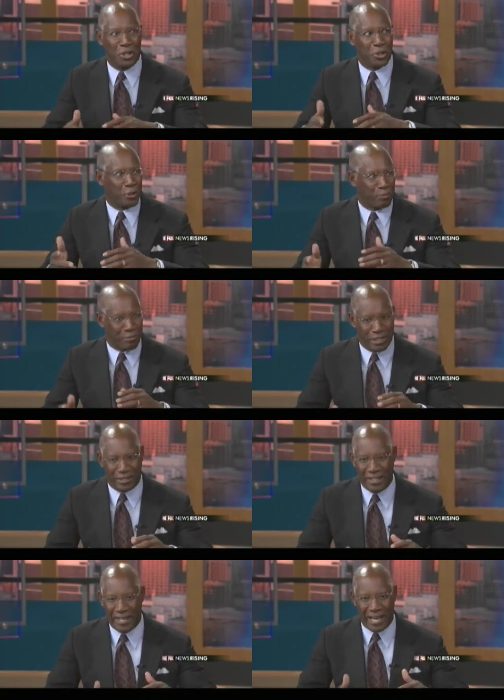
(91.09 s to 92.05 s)
in Europe
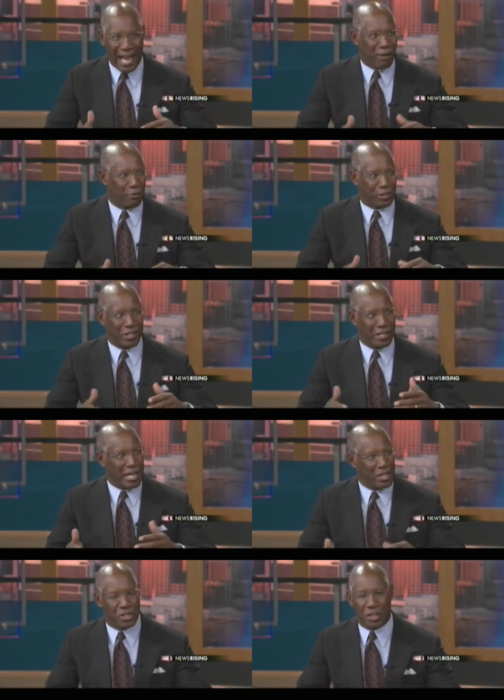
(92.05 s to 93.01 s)
and Africa
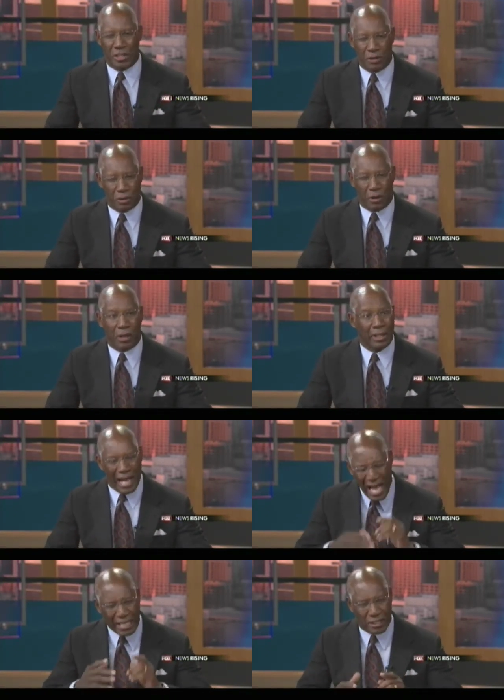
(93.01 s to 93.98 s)
and Asia, and you thought,
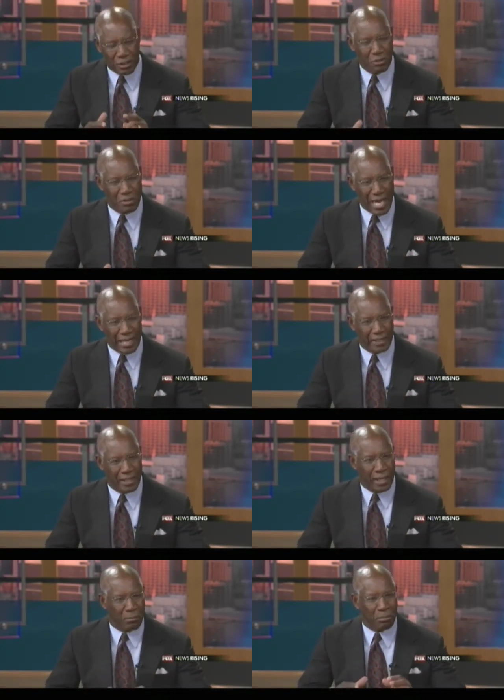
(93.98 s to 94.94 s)
I could do that,
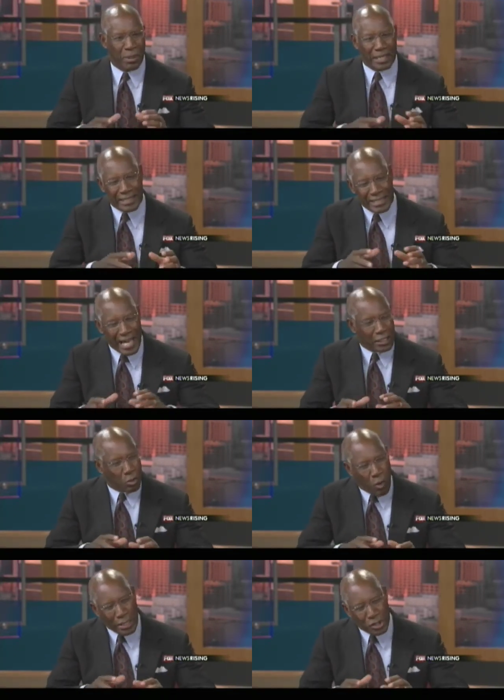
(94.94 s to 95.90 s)
but
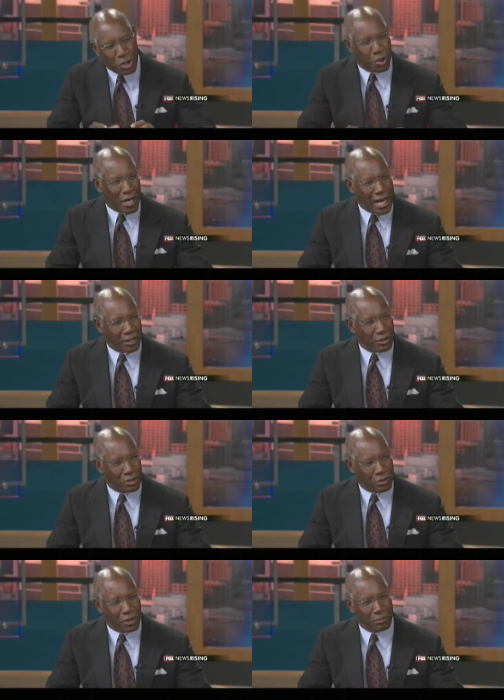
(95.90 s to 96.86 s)
not quite sure how
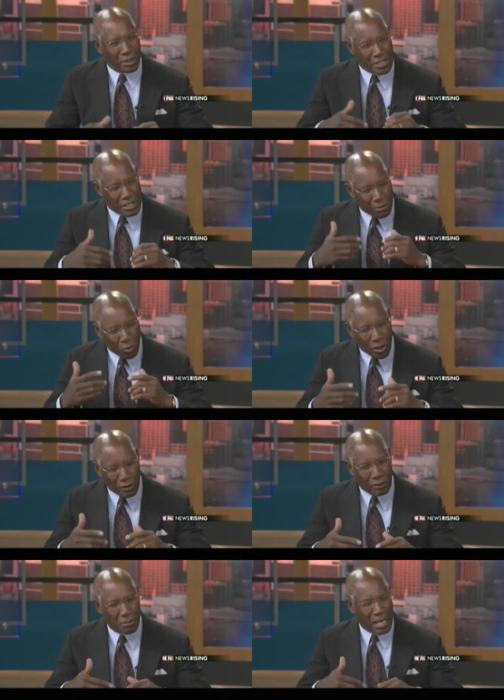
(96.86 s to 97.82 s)
to do it. But
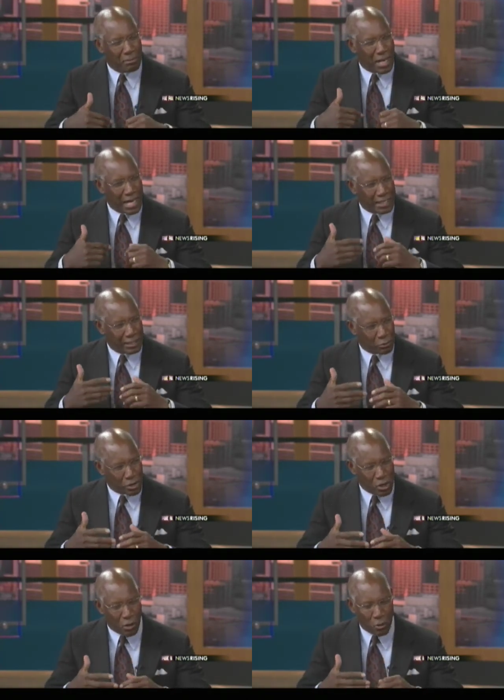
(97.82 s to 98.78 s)
somewhere in my mind, there
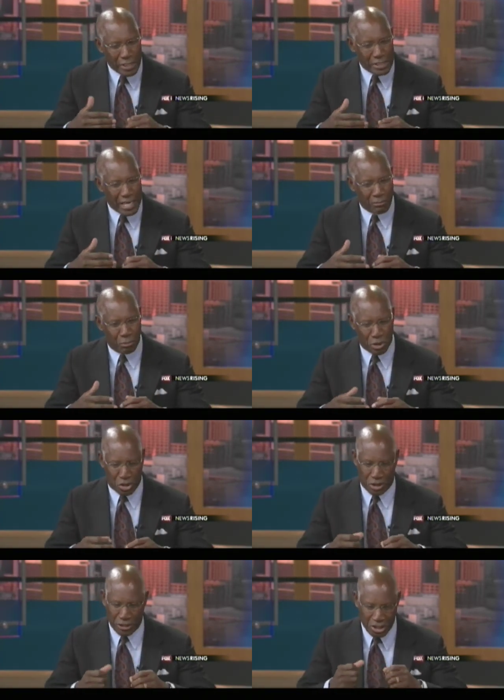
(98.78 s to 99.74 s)
was always that
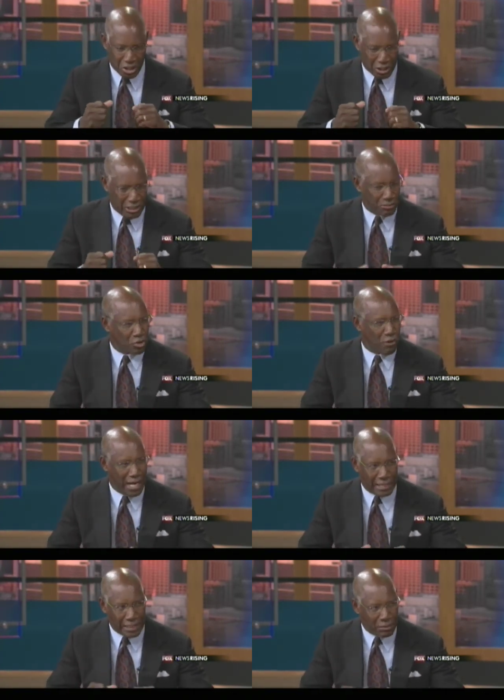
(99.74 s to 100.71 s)
push to just keep
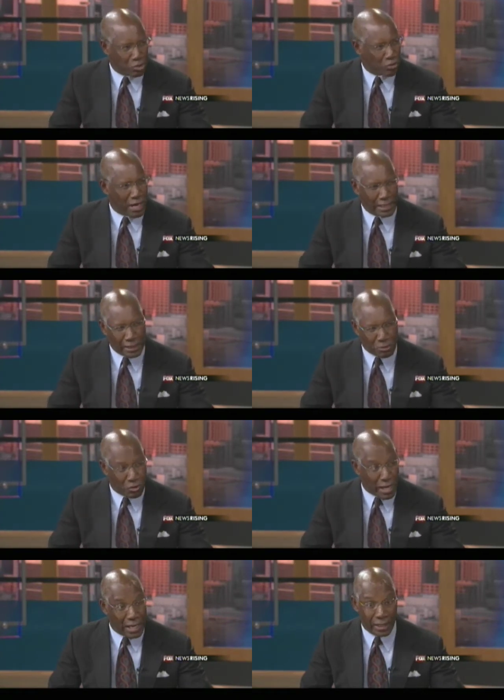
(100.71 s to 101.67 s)
trying, keep trying, keep
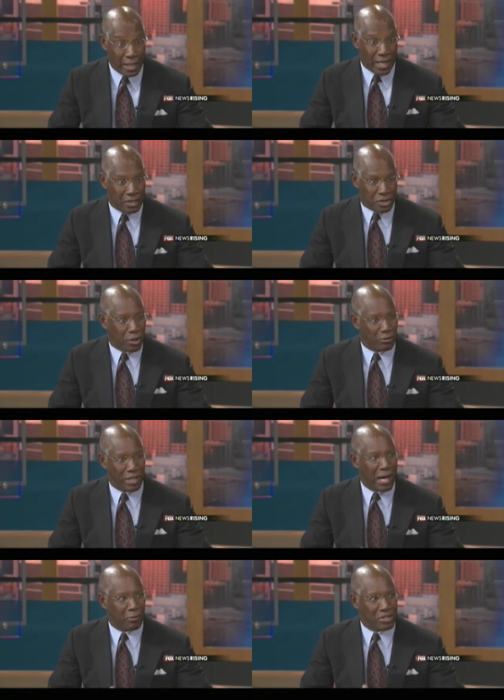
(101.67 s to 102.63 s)
trying. And
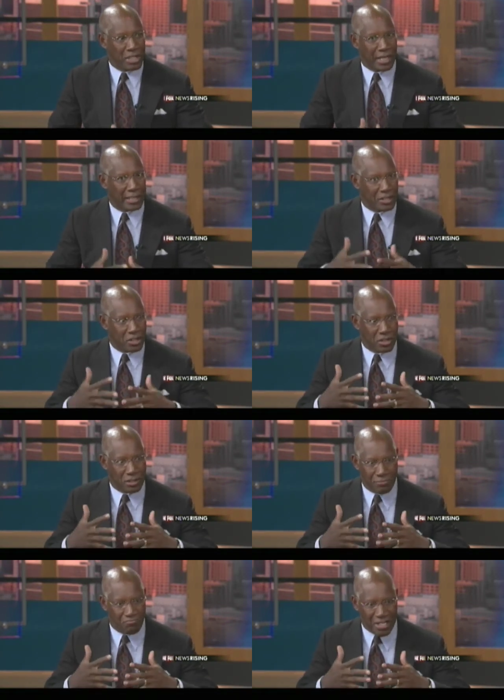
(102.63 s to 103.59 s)
so that was it. I
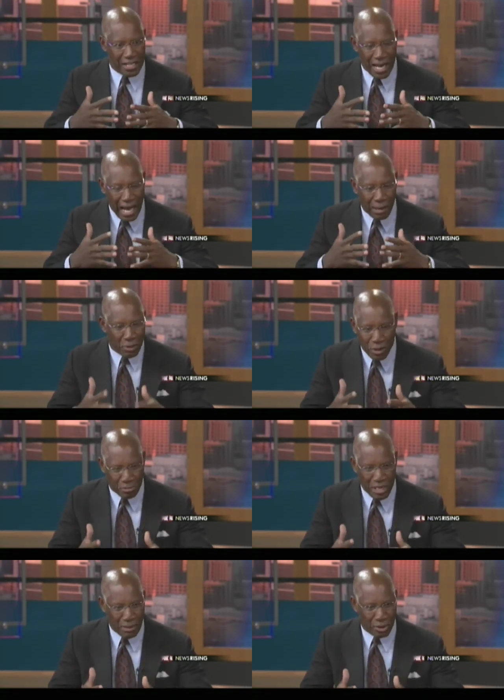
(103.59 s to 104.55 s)
just said, I'm
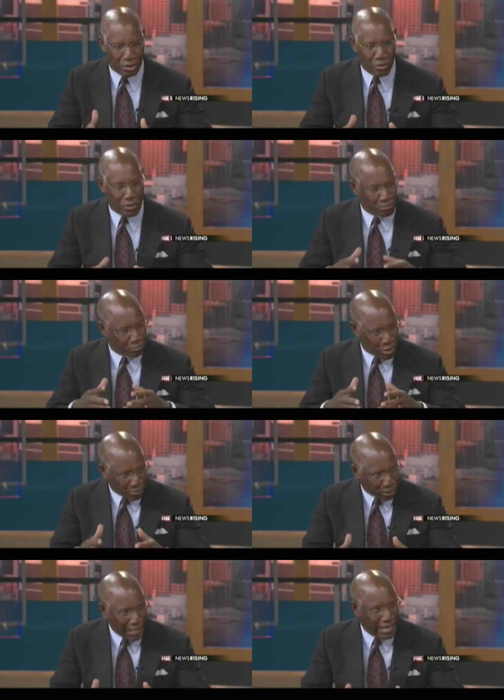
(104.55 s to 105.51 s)
going to be able to do it and
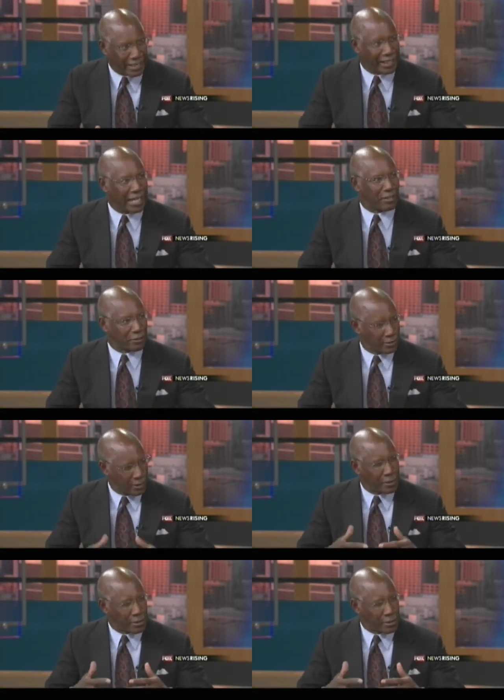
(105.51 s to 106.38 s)
put a plan together